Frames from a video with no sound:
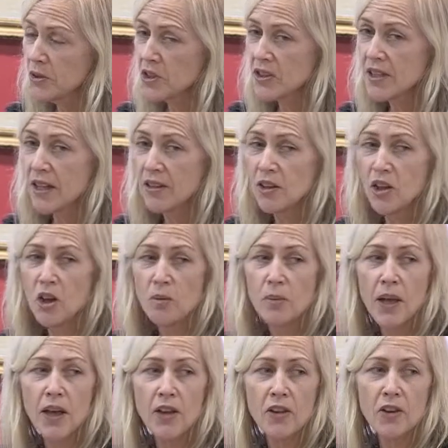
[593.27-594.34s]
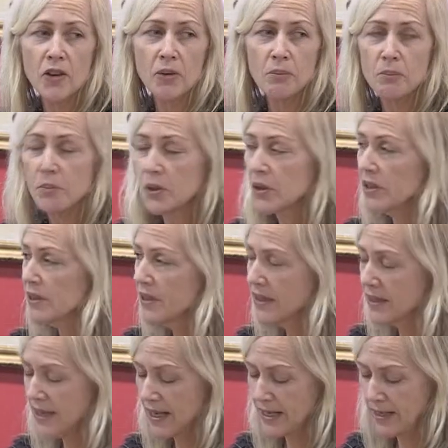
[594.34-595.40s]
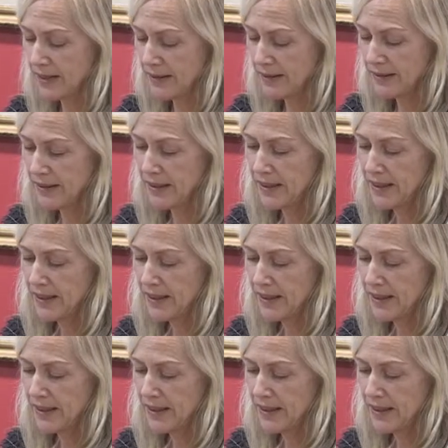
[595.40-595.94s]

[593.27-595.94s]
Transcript: which is how long my other books had taken.